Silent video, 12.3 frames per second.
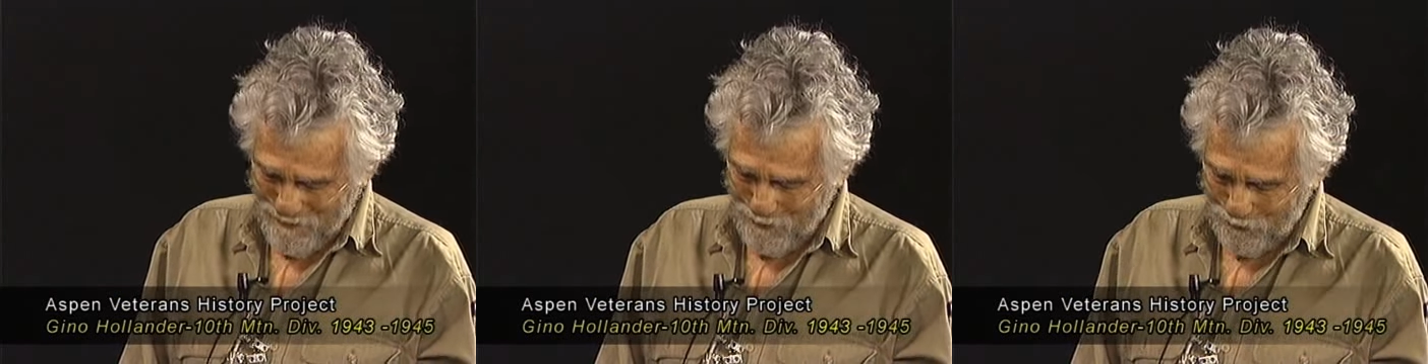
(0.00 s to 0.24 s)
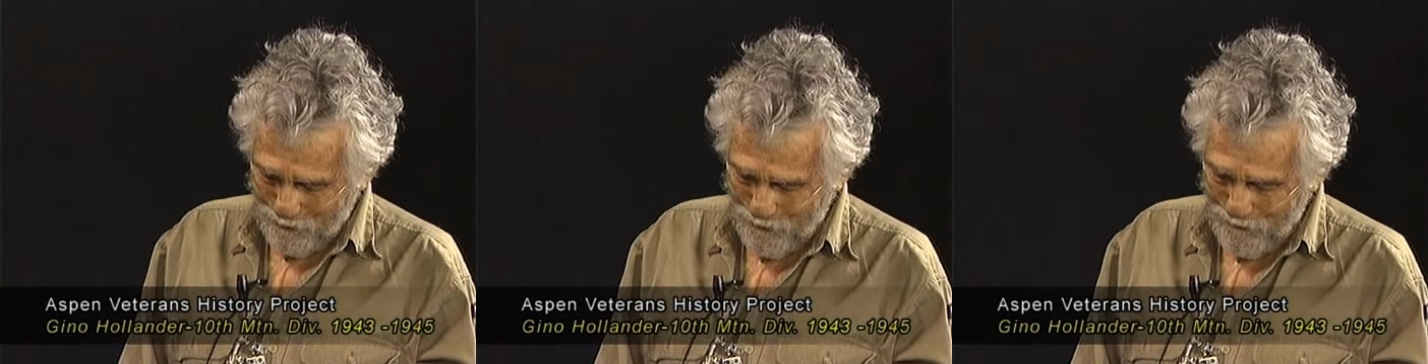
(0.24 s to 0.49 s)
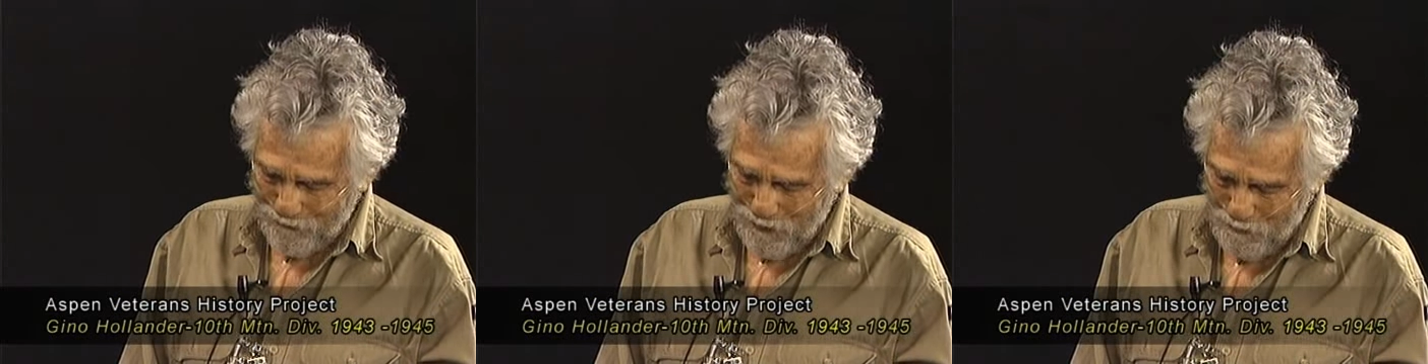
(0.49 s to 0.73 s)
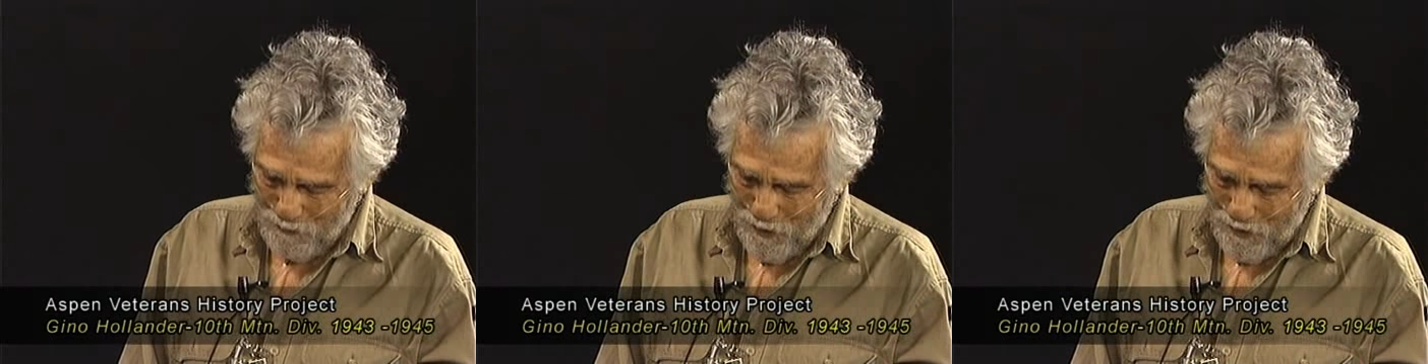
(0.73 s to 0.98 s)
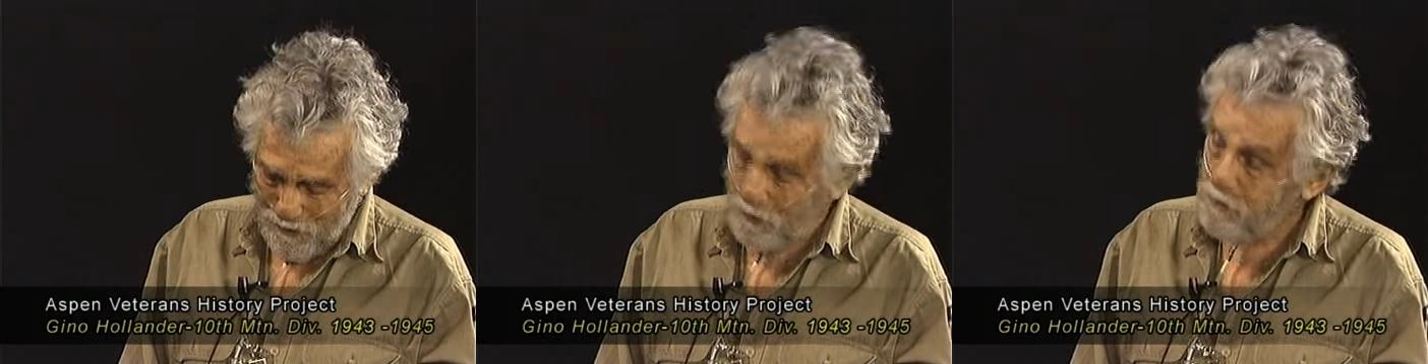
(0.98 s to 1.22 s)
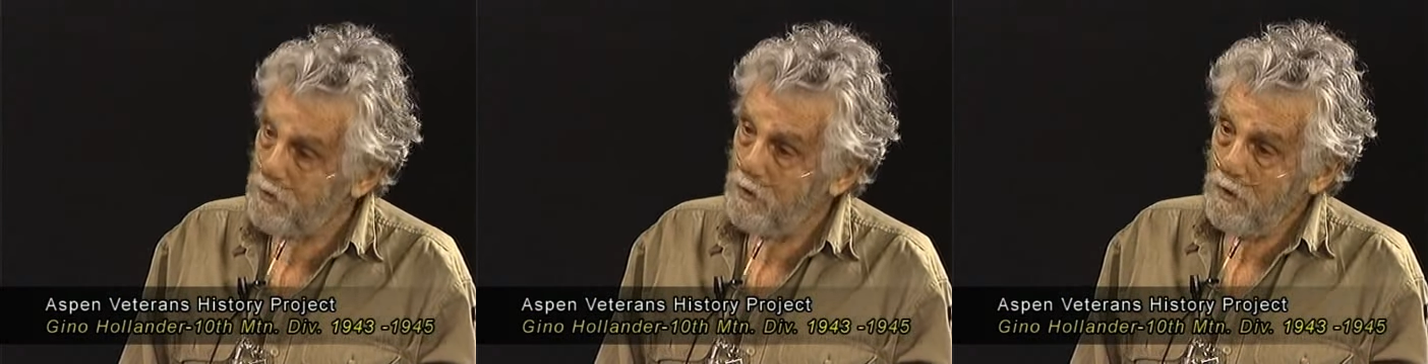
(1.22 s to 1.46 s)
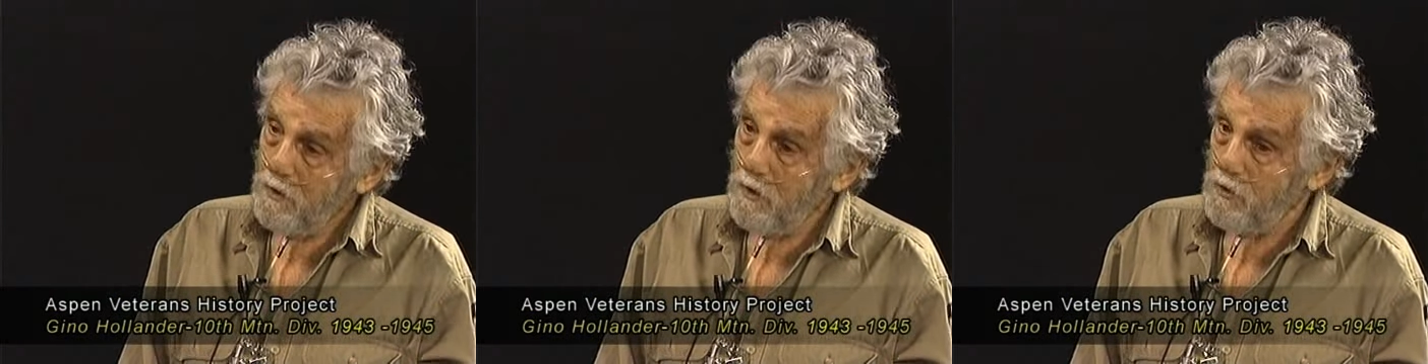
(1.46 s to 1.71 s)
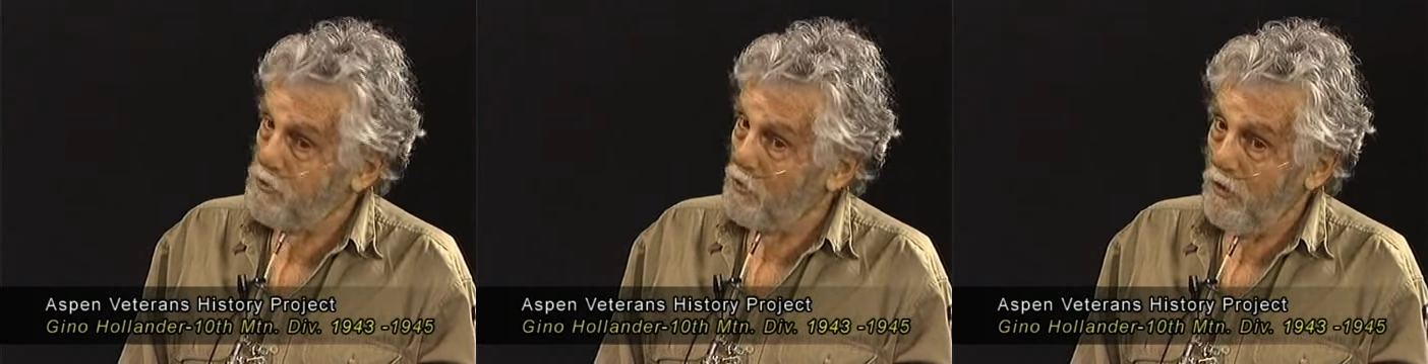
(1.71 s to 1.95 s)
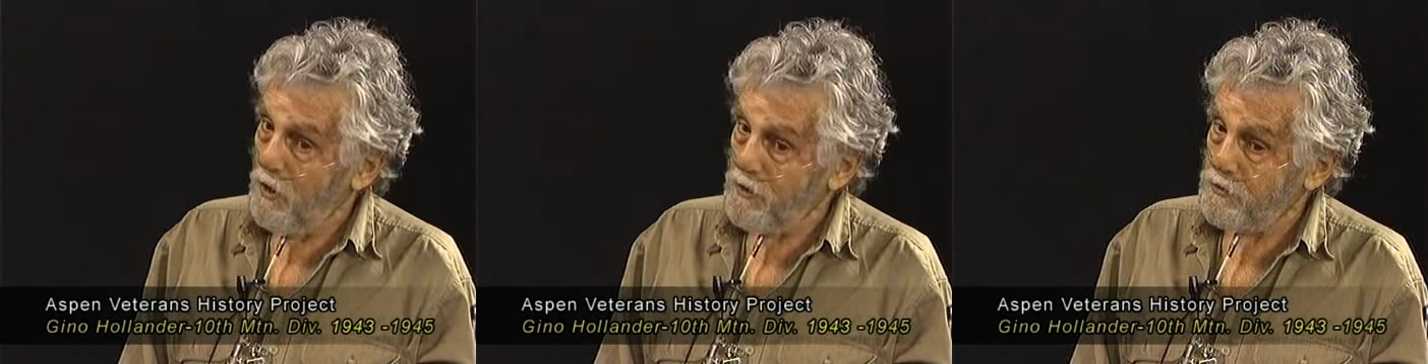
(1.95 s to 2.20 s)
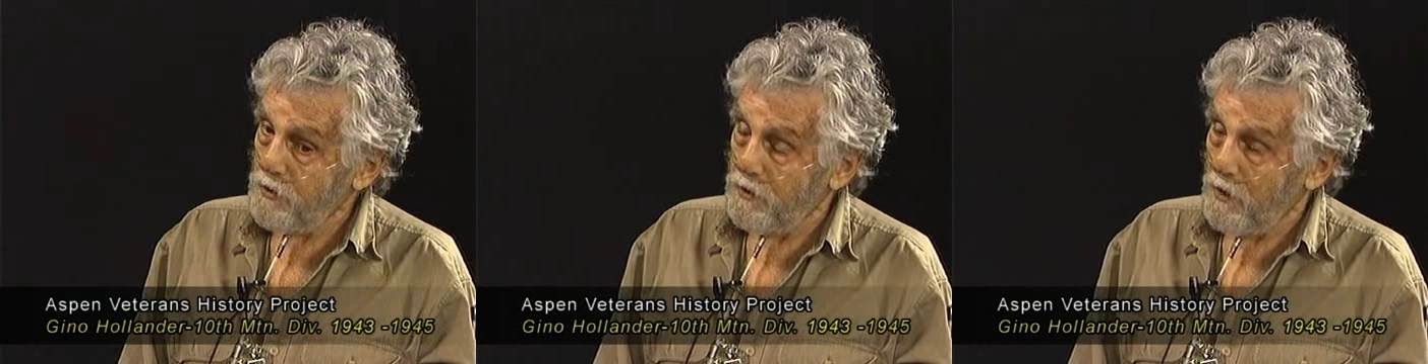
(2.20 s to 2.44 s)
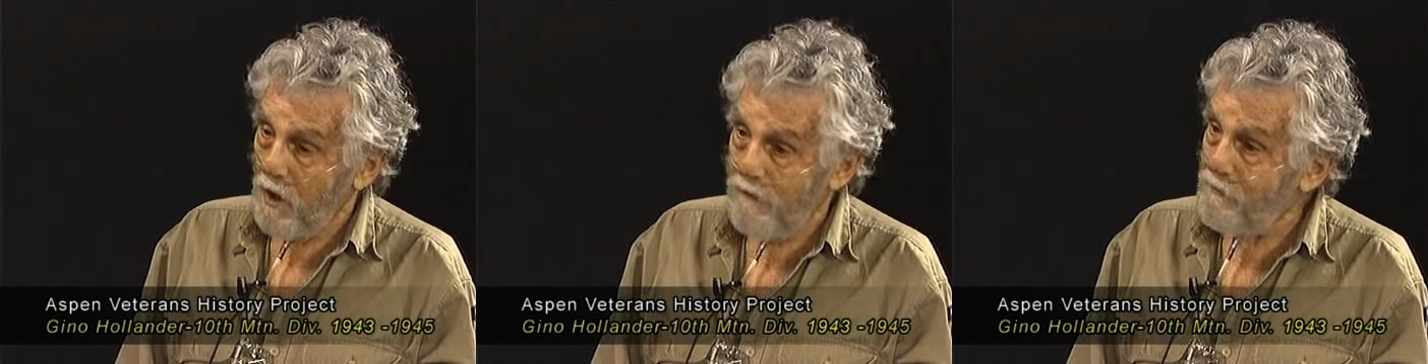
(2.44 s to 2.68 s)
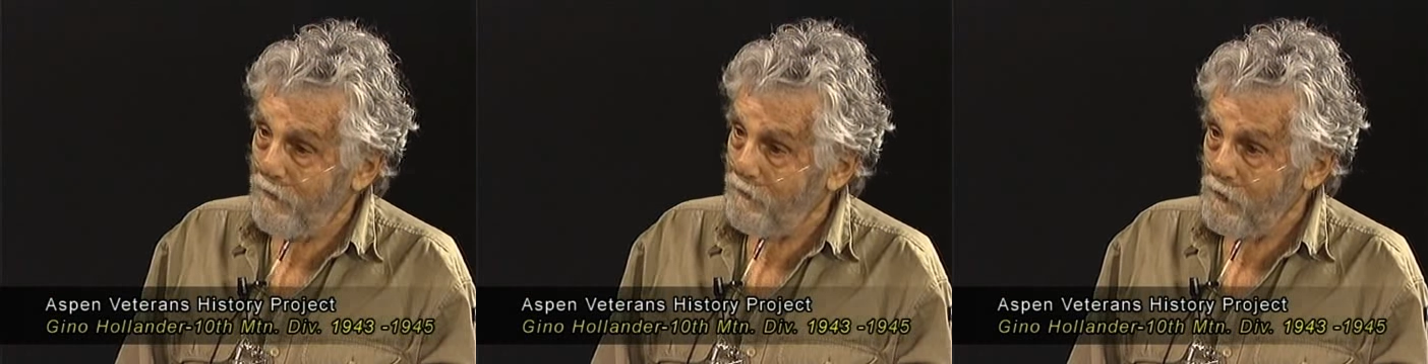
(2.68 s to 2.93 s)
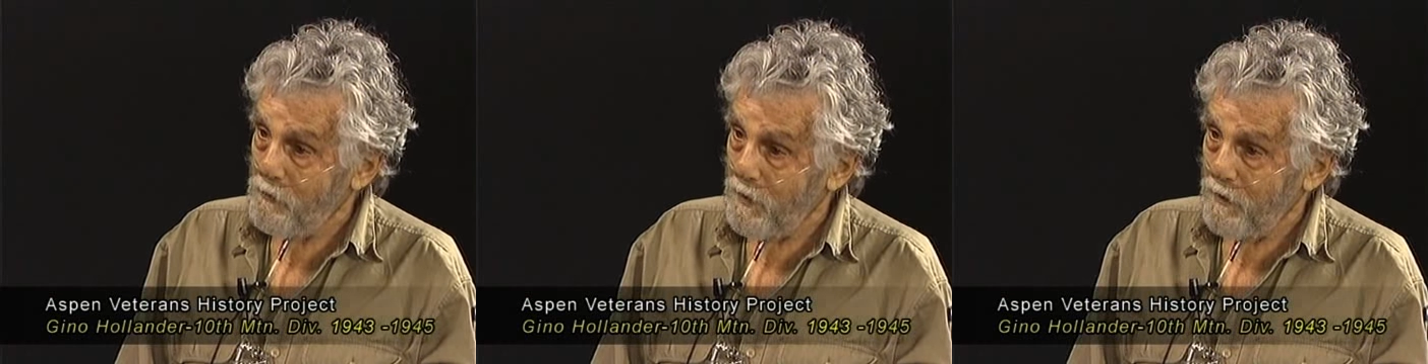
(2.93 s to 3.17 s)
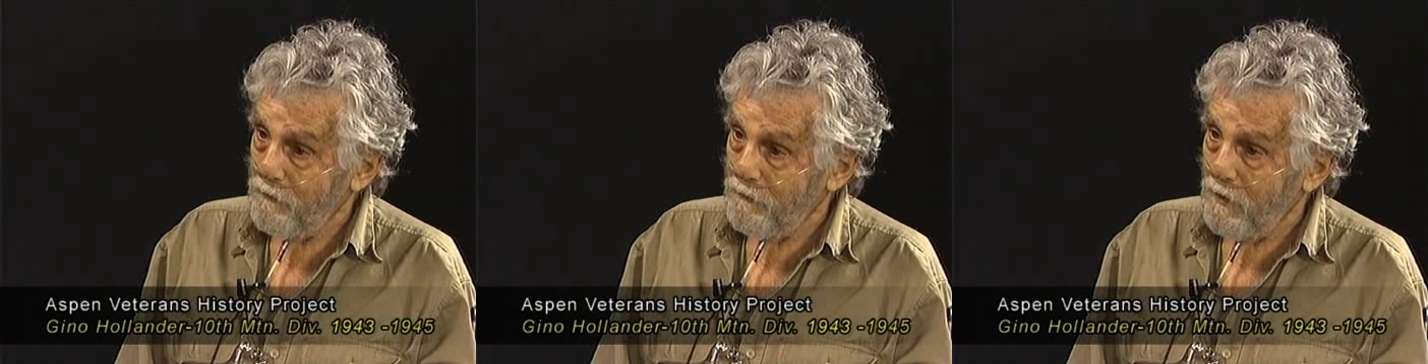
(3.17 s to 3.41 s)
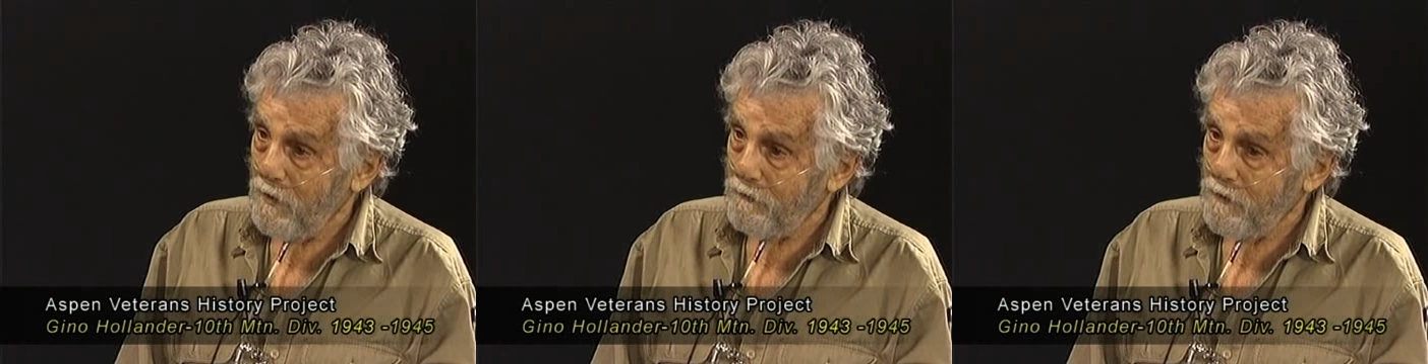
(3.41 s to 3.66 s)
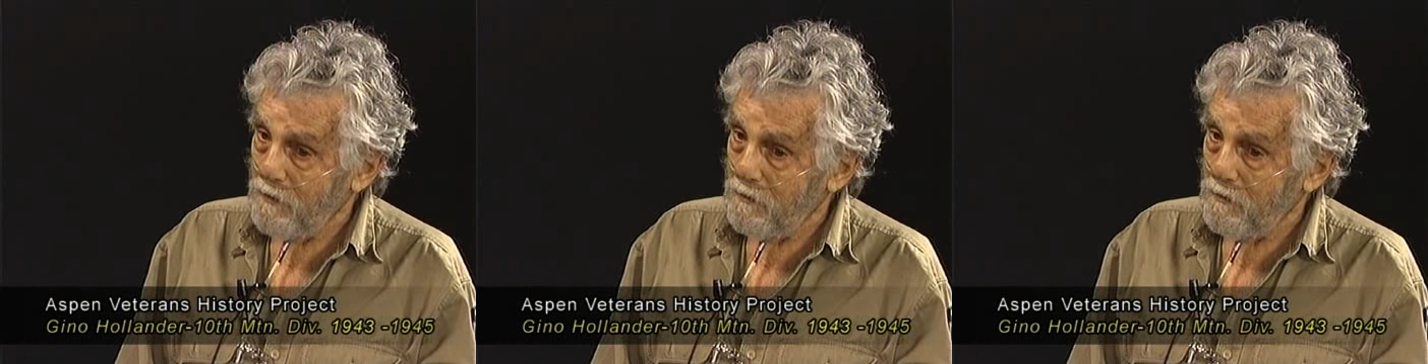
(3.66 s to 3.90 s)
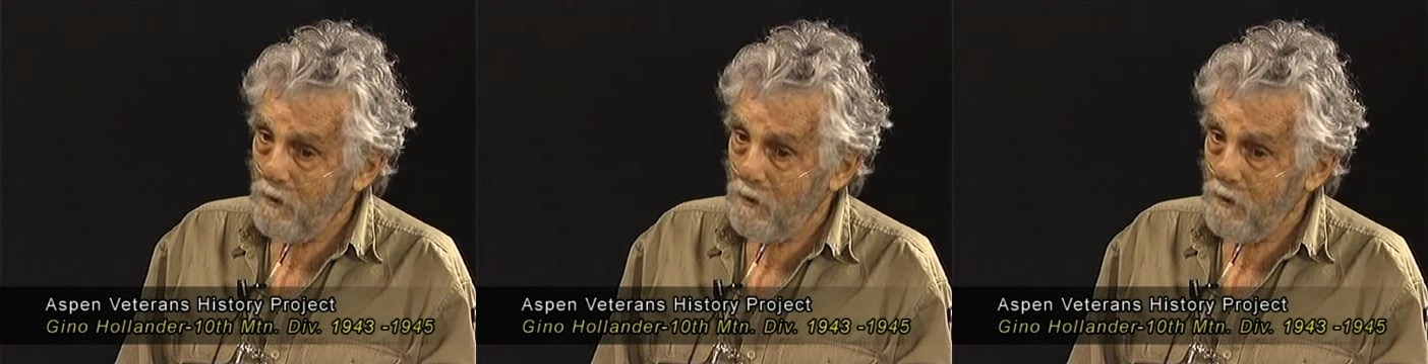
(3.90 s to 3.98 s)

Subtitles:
those 50 miles is the hardest thing I've ever been involved in.